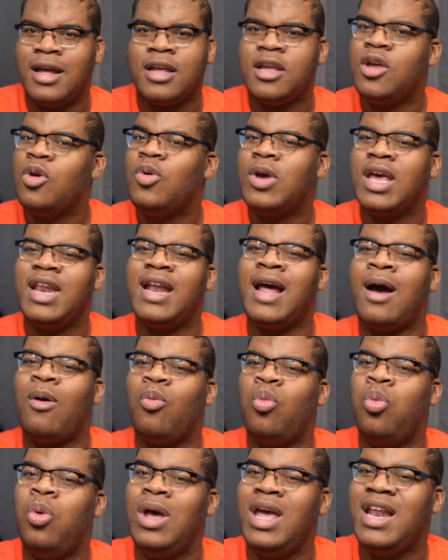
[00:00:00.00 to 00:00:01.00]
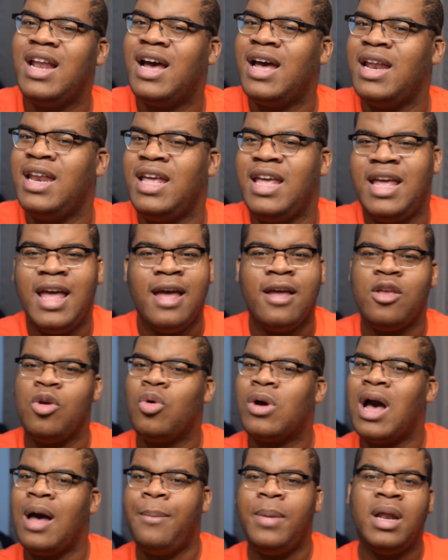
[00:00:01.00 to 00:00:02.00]
You cannot win, honey. You
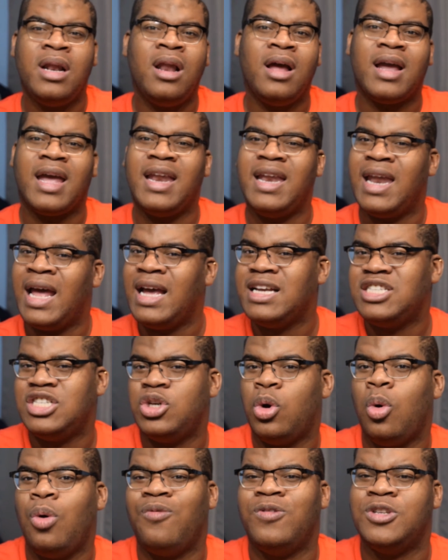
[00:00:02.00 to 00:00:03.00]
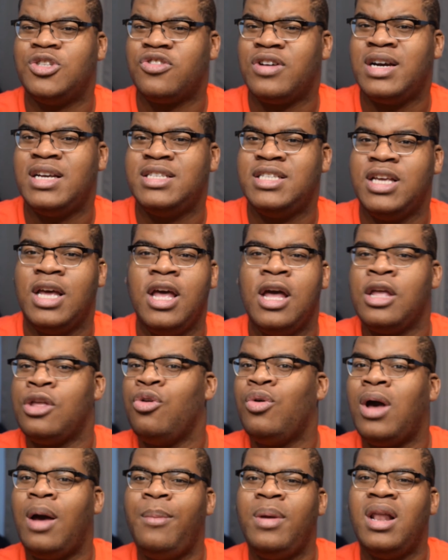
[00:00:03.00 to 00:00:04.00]
come in looking nice. You're overdressed.
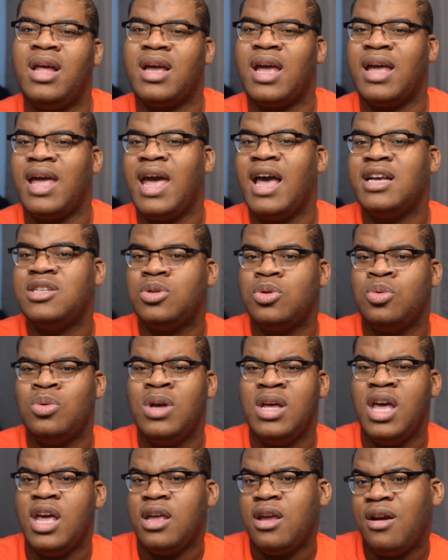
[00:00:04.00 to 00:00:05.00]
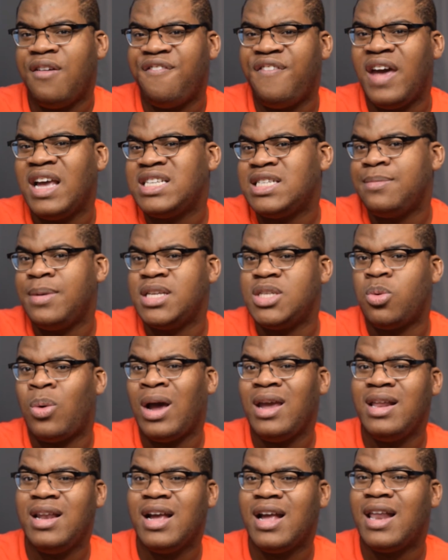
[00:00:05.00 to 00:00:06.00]
You come in looking casual. You're a fashion major.
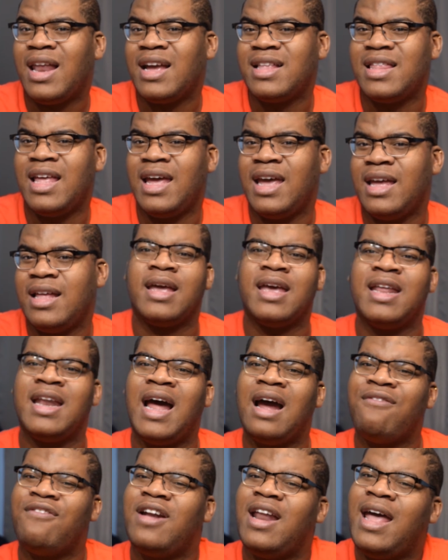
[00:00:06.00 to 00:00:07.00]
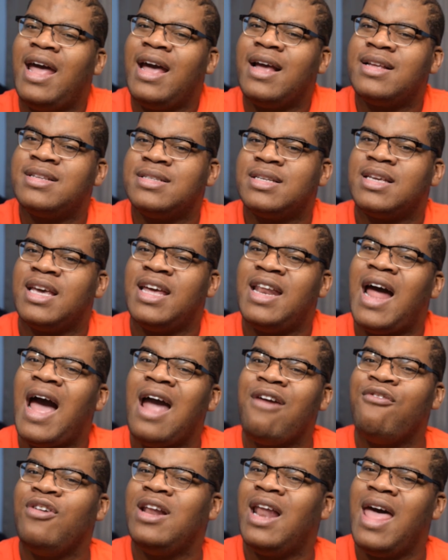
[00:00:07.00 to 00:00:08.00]
Why are you looking like that? Can I relax? Can
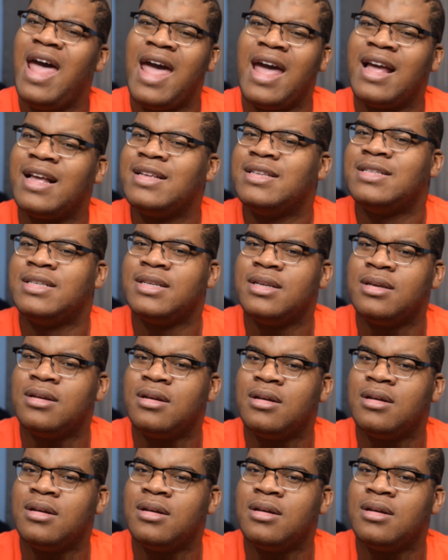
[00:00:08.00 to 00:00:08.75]
I relax?